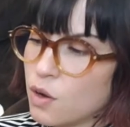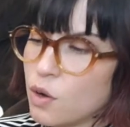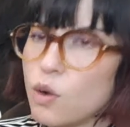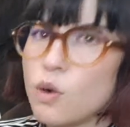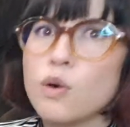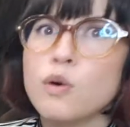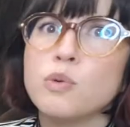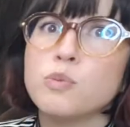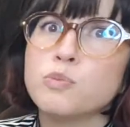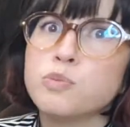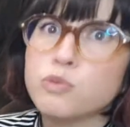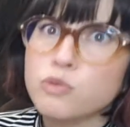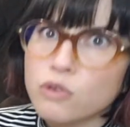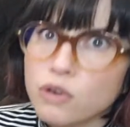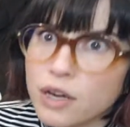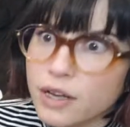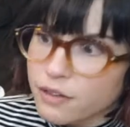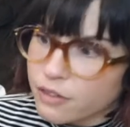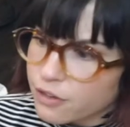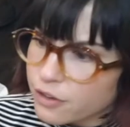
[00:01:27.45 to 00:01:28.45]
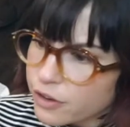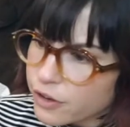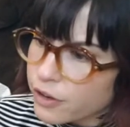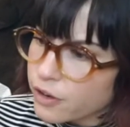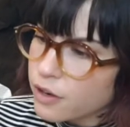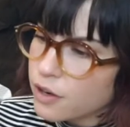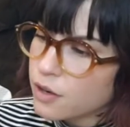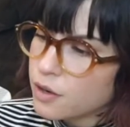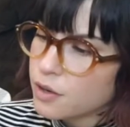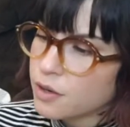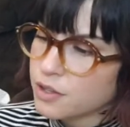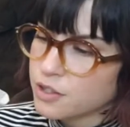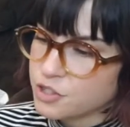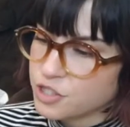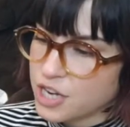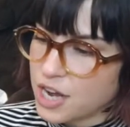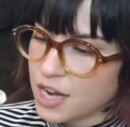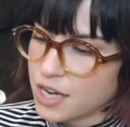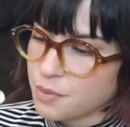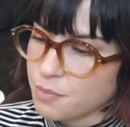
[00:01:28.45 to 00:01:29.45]
Oh, brother,
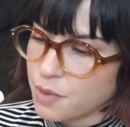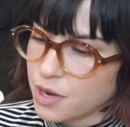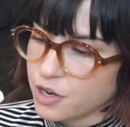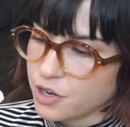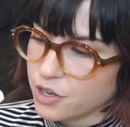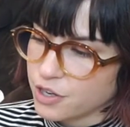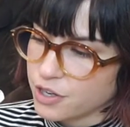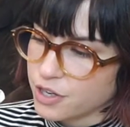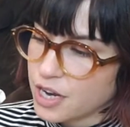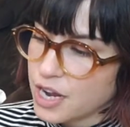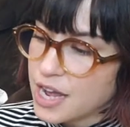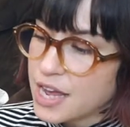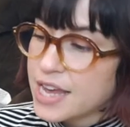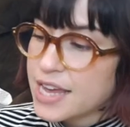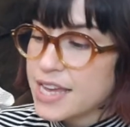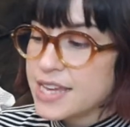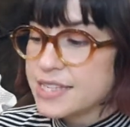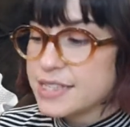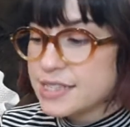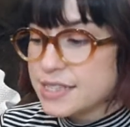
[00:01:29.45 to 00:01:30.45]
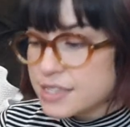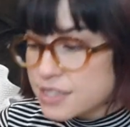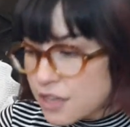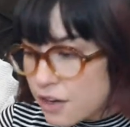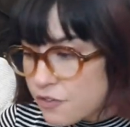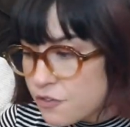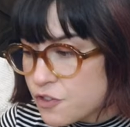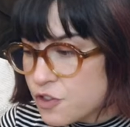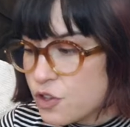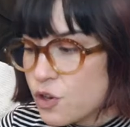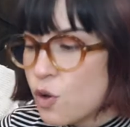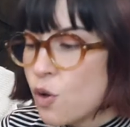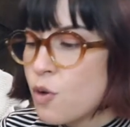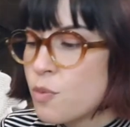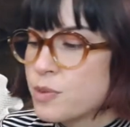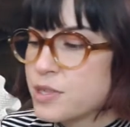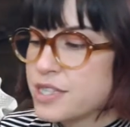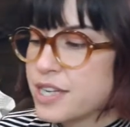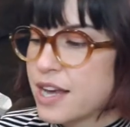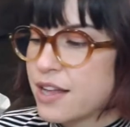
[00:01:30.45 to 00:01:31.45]
Jack muttered. He stuffed the
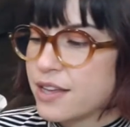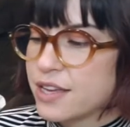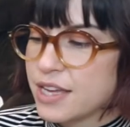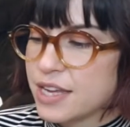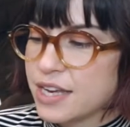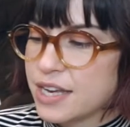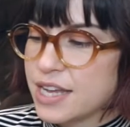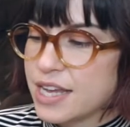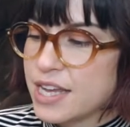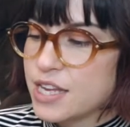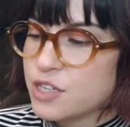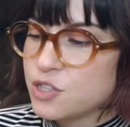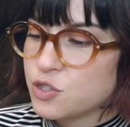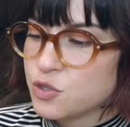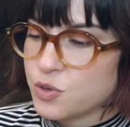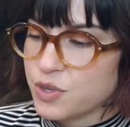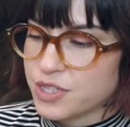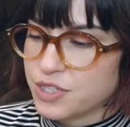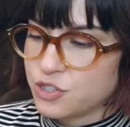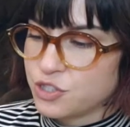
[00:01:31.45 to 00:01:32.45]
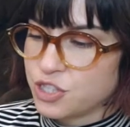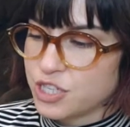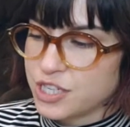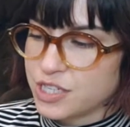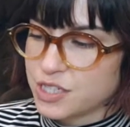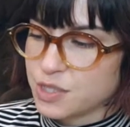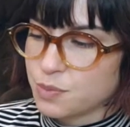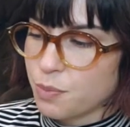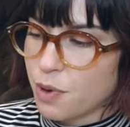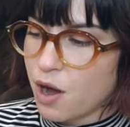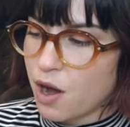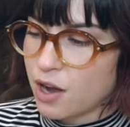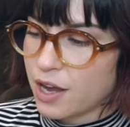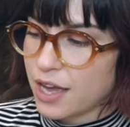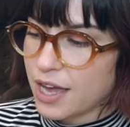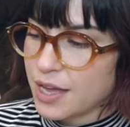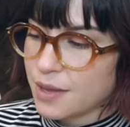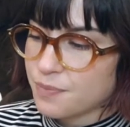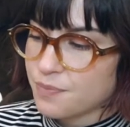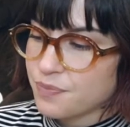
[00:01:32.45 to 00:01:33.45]
gold medallion into his jeans
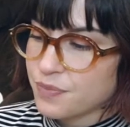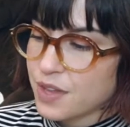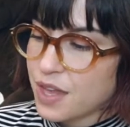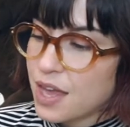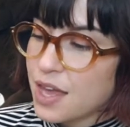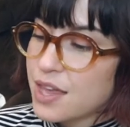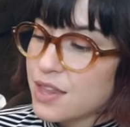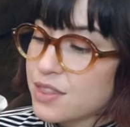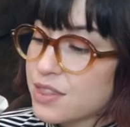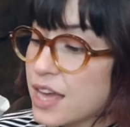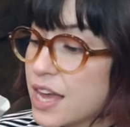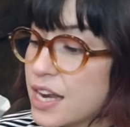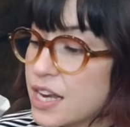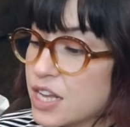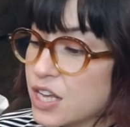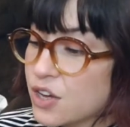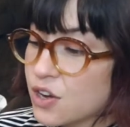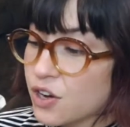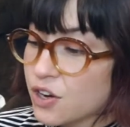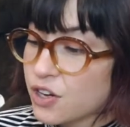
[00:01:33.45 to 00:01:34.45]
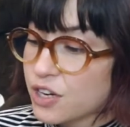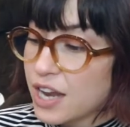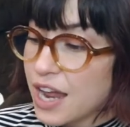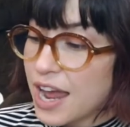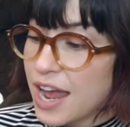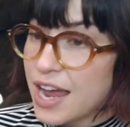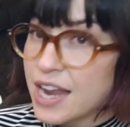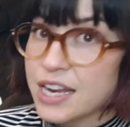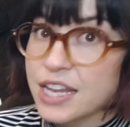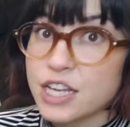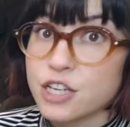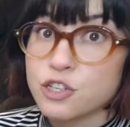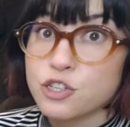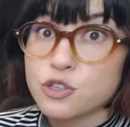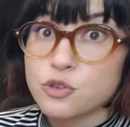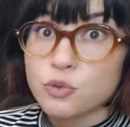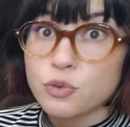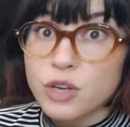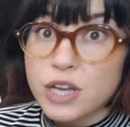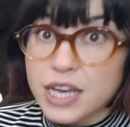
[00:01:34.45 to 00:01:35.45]
pocket. Then he heard Annie
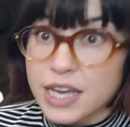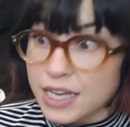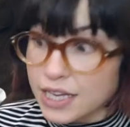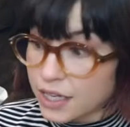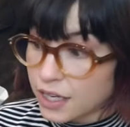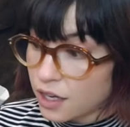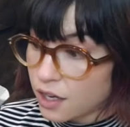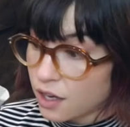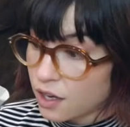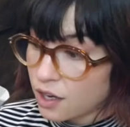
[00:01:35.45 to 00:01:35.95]
shriek.